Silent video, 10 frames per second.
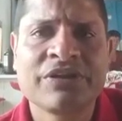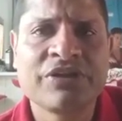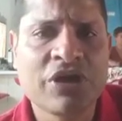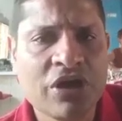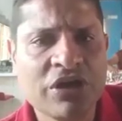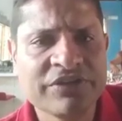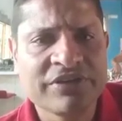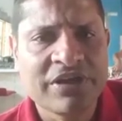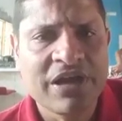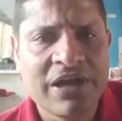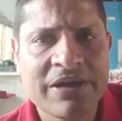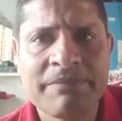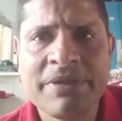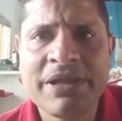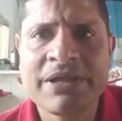The cards are
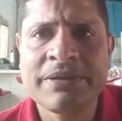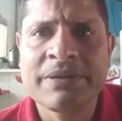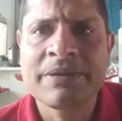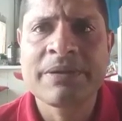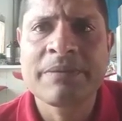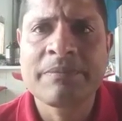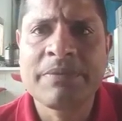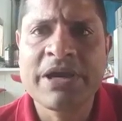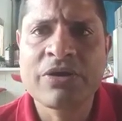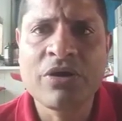made by